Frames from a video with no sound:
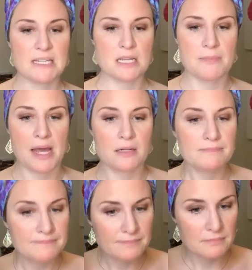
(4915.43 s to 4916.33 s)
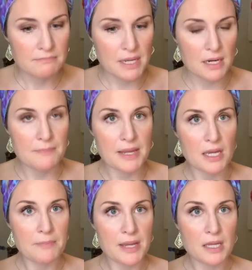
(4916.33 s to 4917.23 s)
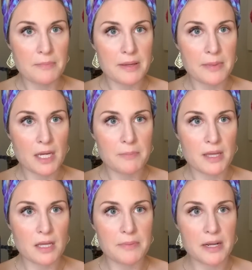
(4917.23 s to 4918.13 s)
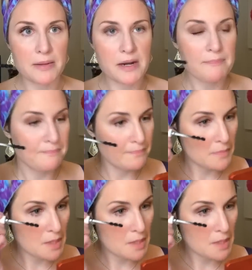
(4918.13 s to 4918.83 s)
I take it back. Back it up, back it up, back it up, back it up, back it up, back it up, back it up.